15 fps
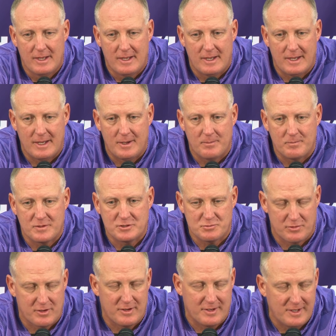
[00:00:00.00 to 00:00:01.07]
because um,
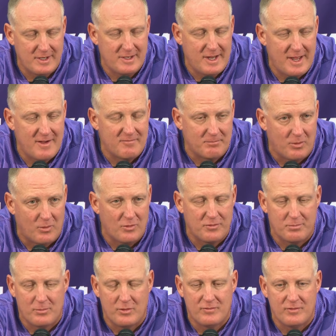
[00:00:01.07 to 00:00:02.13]
we're going to need to have both
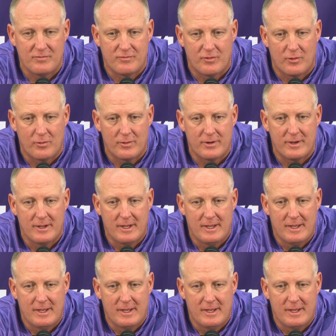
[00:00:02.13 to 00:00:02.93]
moving forward.